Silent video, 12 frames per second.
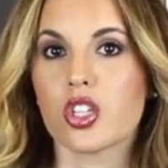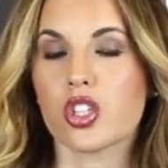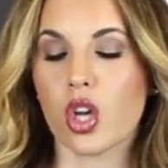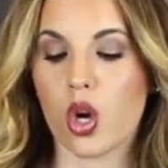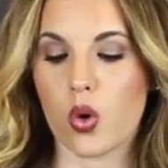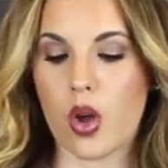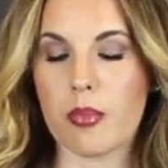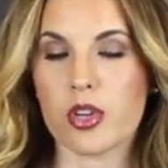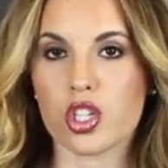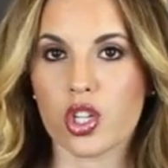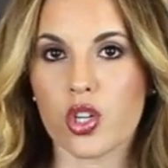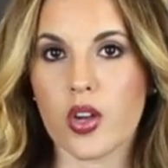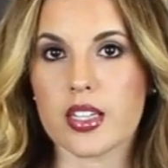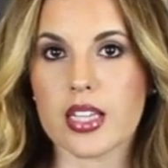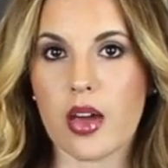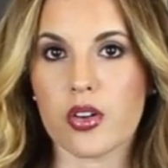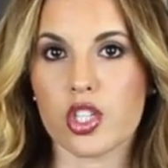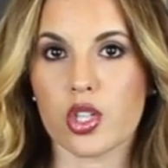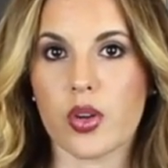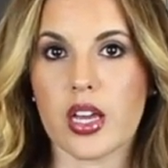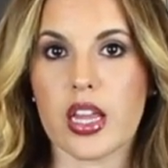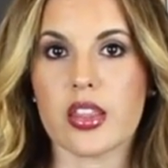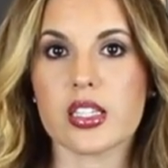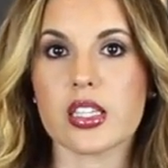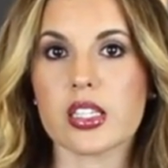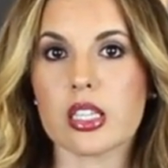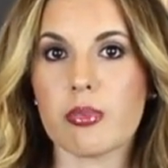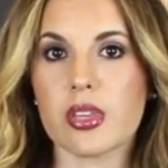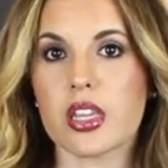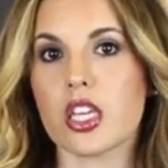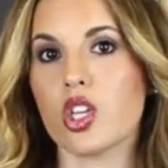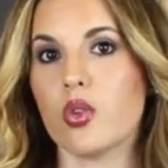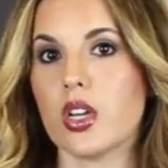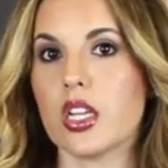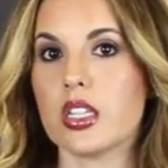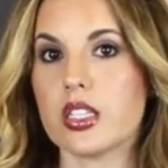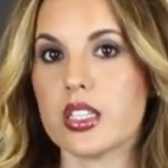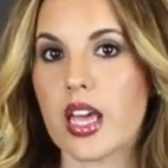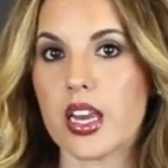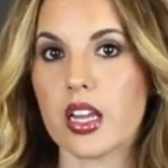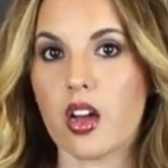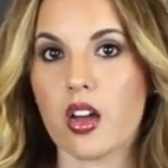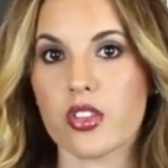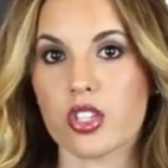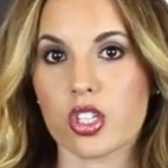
So I'm going to show you guys how to do it, and this is something that you can set on the